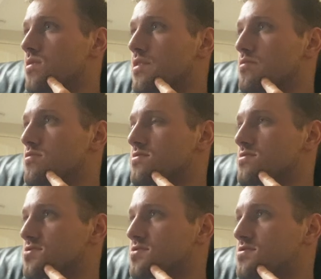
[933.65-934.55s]
It
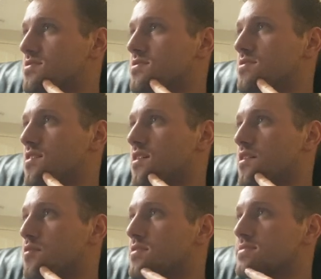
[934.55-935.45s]
was
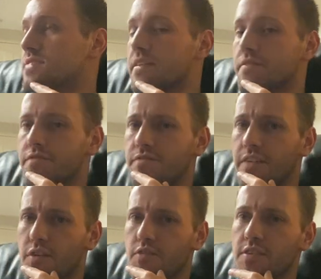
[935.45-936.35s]
a
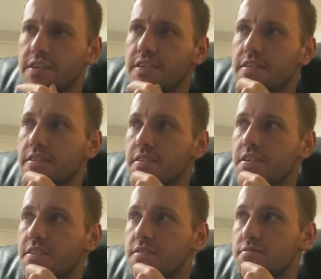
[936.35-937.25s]
very
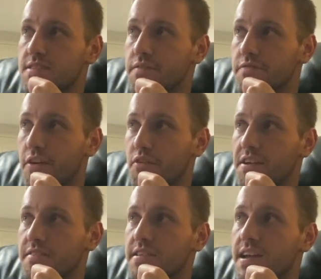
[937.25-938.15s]

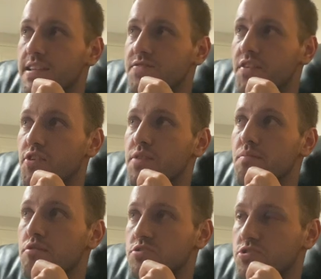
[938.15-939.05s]
intense, very
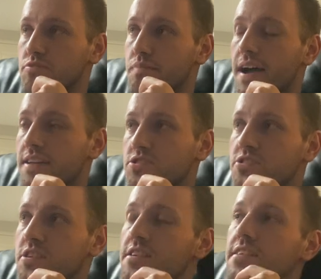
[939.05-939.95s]
emotional match.